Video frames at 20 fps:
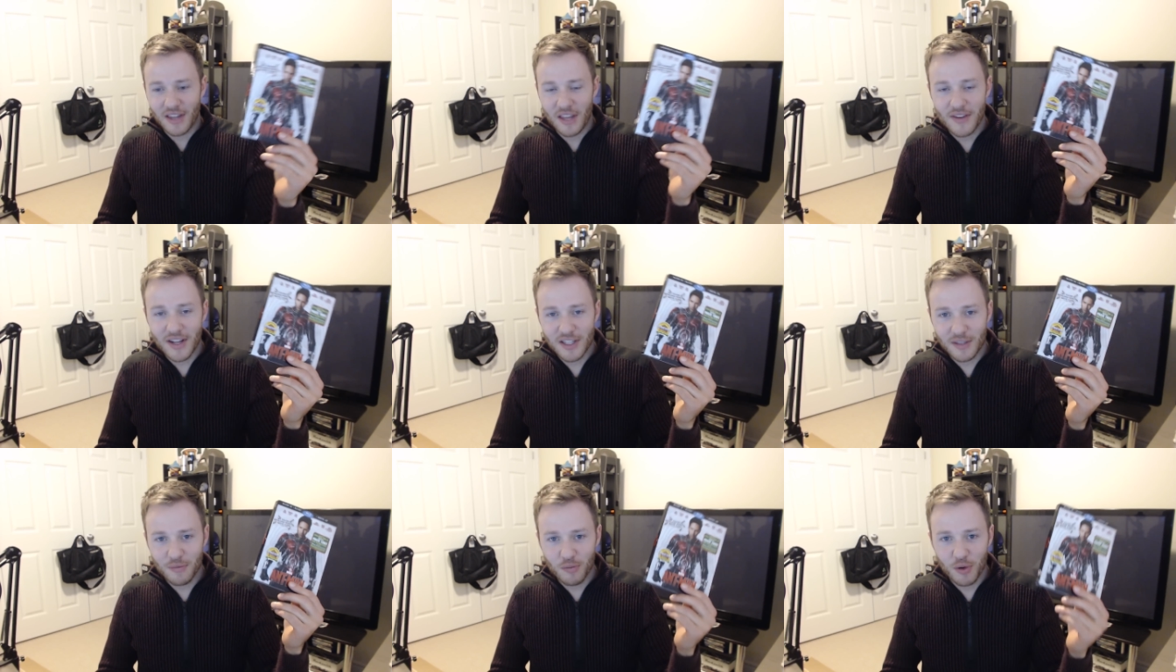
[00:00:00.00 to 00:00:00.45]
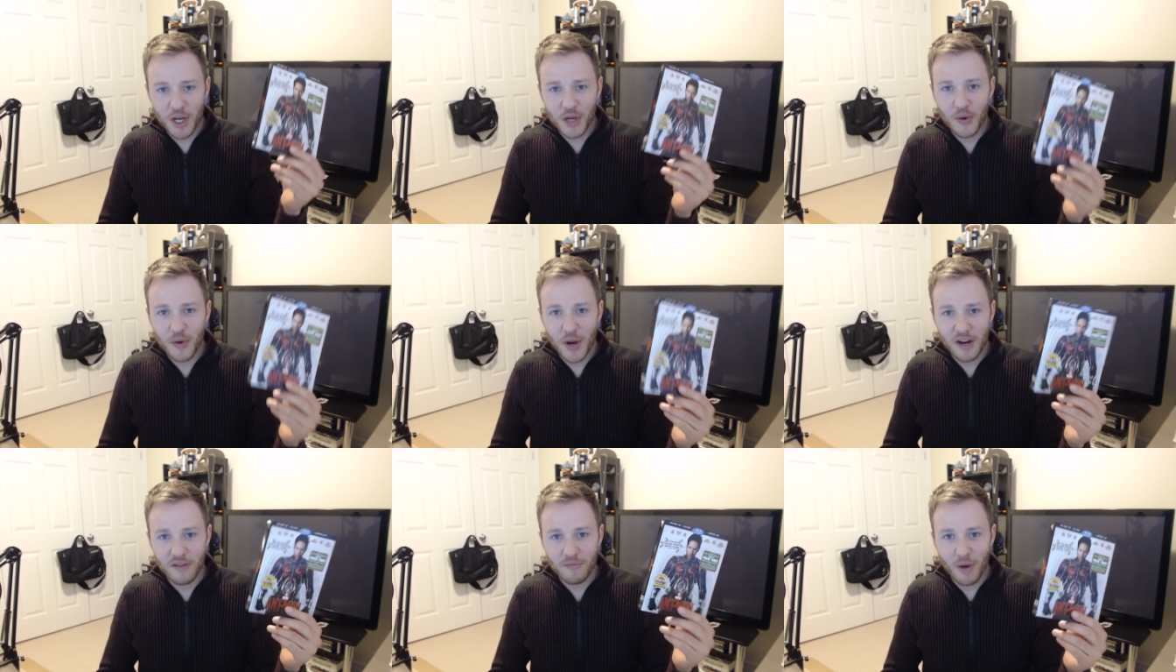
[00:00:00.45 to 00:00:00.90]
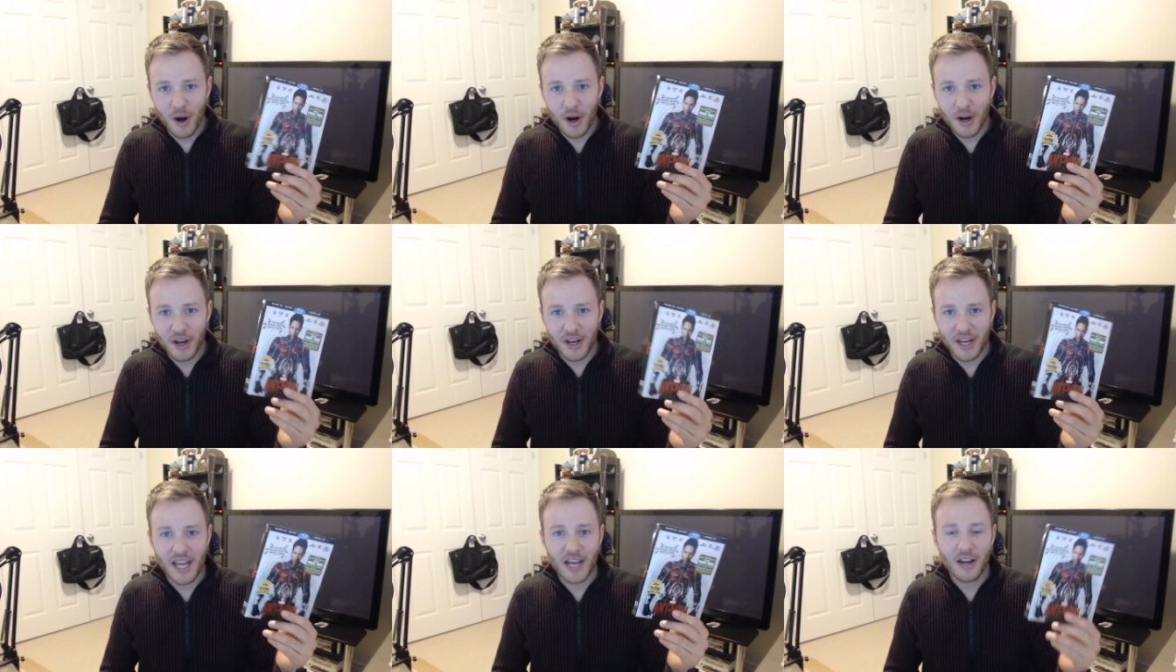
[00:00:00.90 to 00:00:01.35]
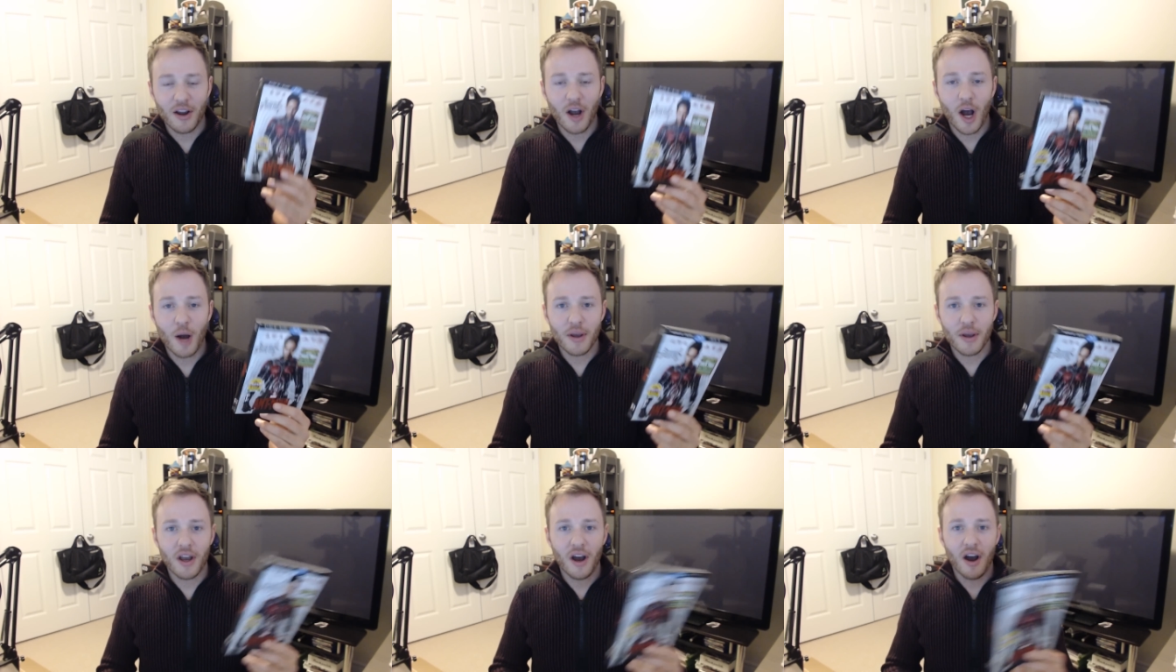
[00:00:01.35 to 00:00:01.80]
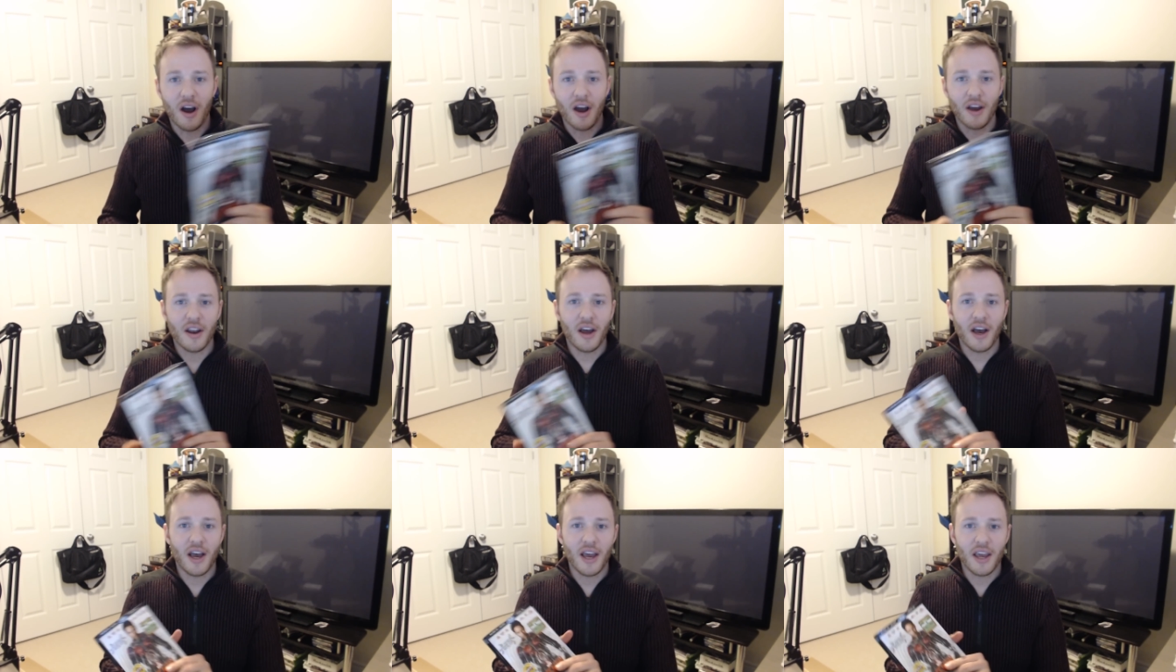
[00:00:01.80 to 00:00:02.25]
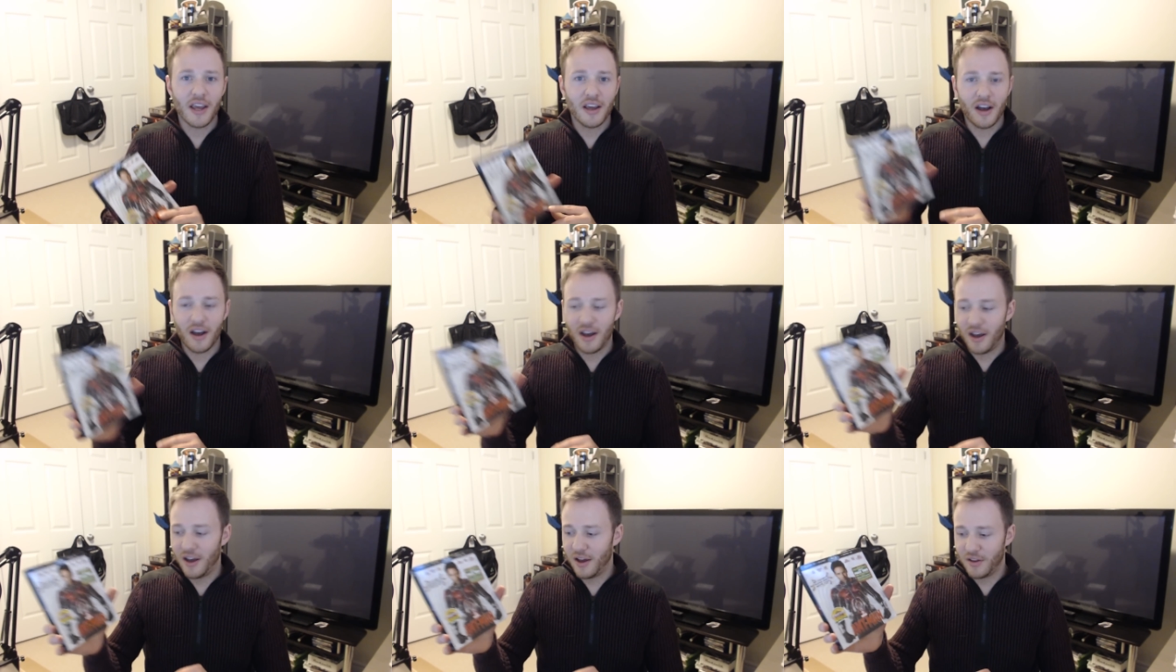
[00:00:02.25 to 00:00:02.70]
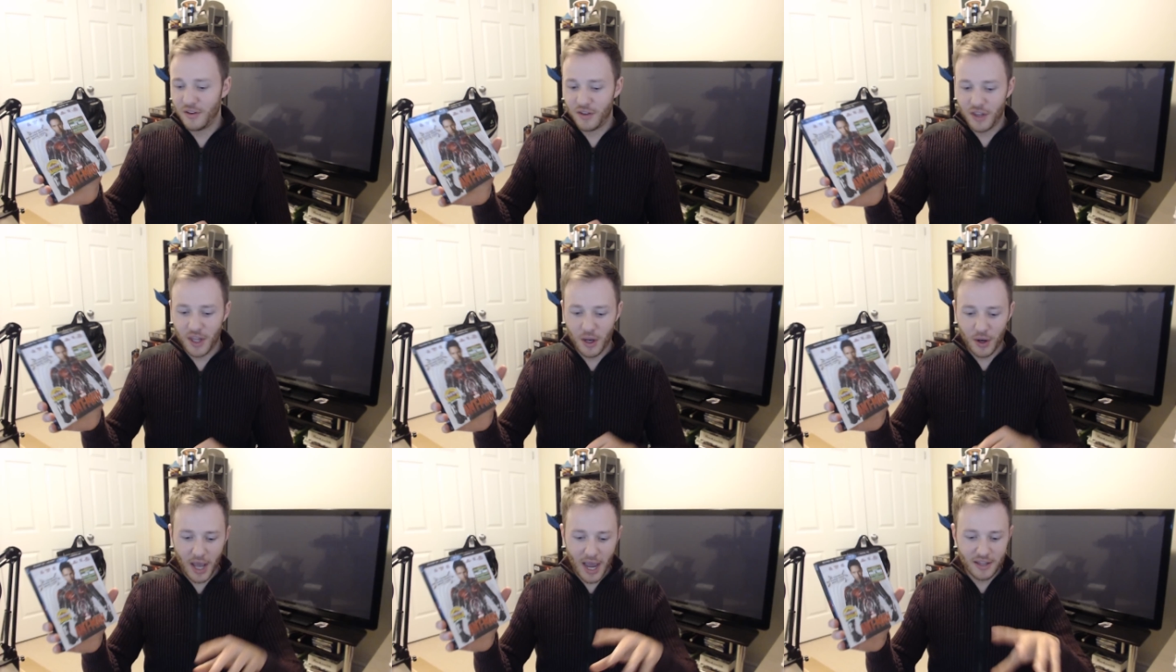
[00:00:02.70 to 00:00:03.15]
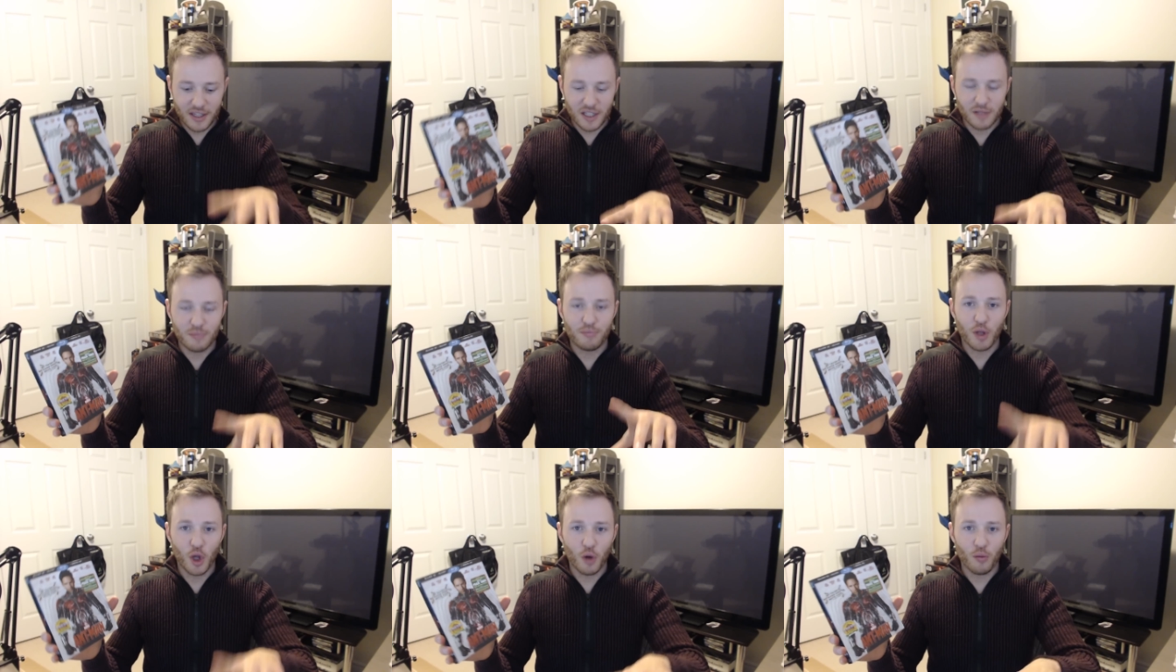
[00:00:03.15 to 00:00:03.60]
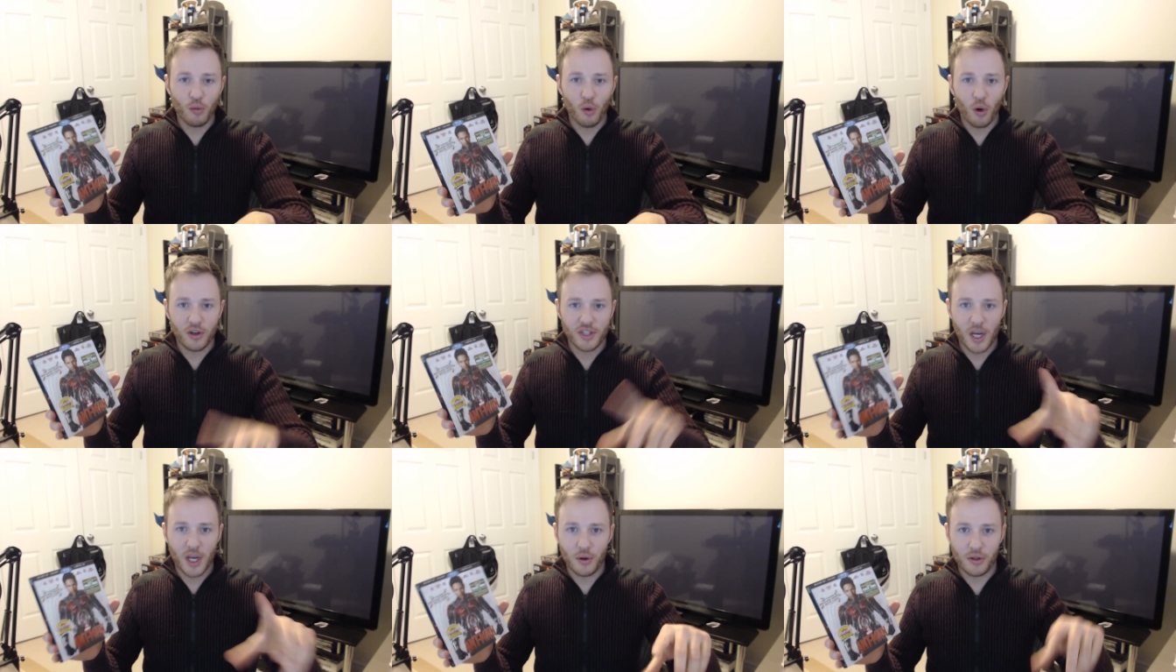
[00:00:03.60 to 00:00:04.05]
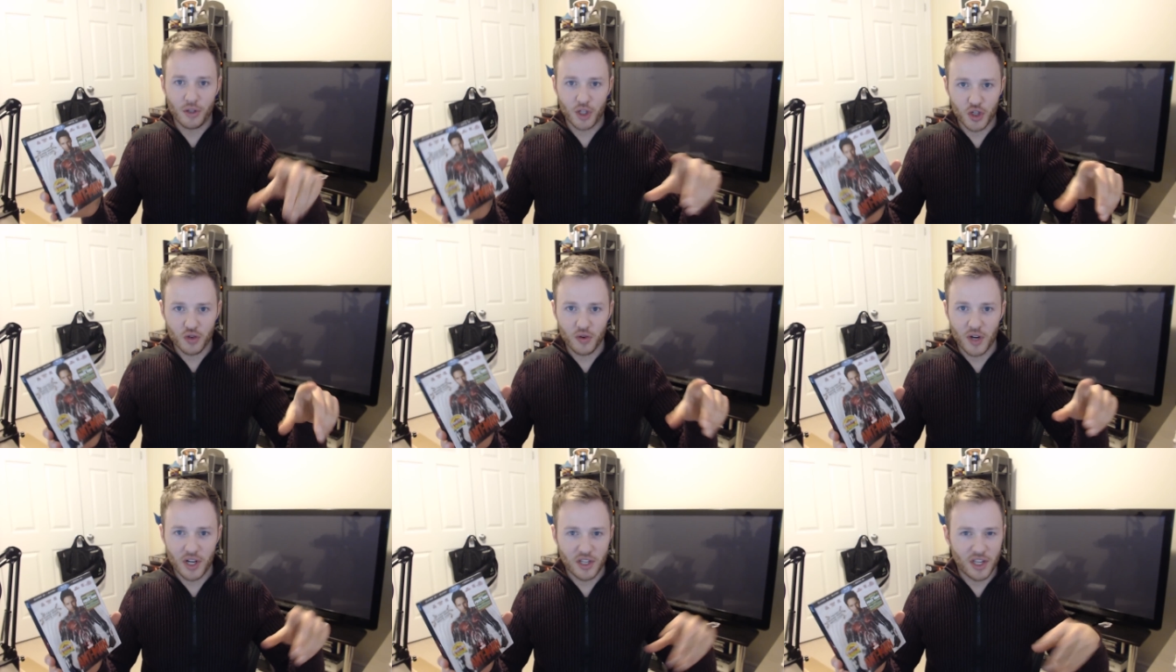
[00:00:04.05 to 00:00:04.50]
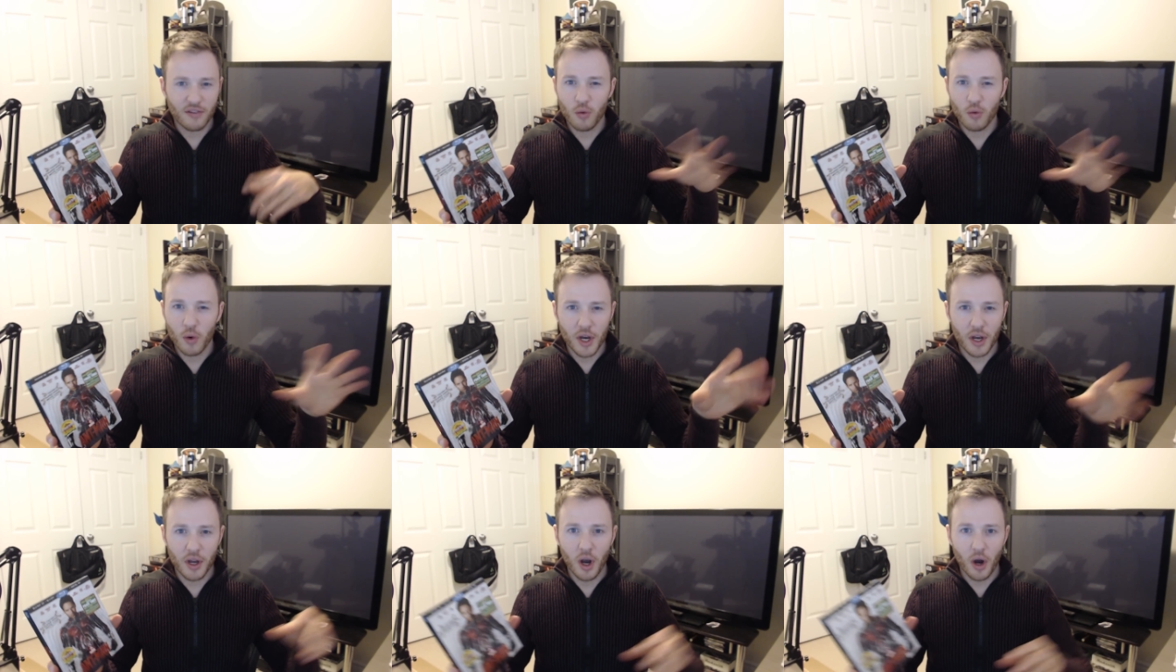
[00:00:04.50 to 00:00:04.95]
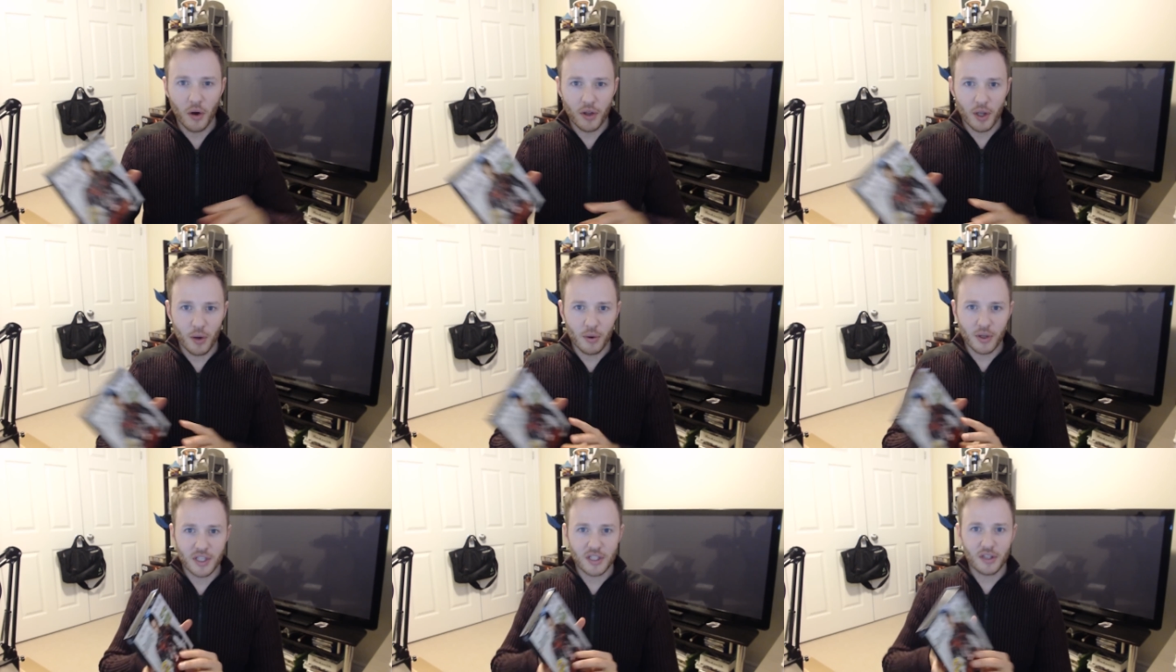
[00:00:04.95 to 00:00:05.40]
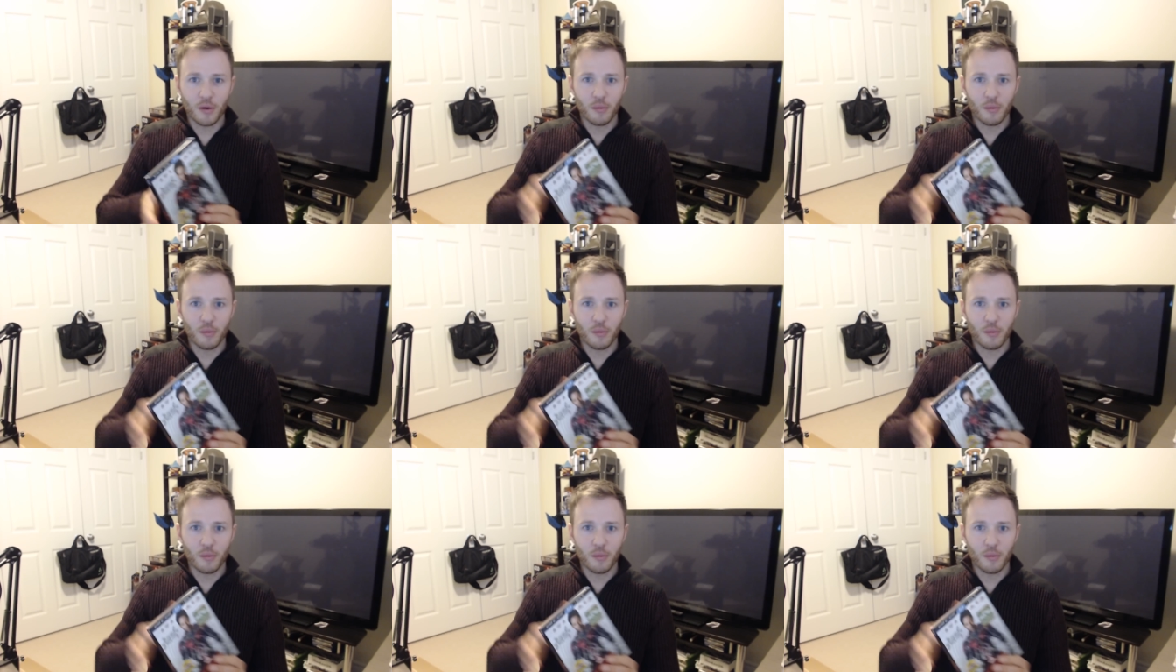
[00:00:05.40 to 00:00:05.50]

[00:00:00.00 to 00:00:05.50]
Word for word: They've had some pretty creative marketing at Comic Con. I uh, they had these billboards out in the streets. Everywhere you go, there were these little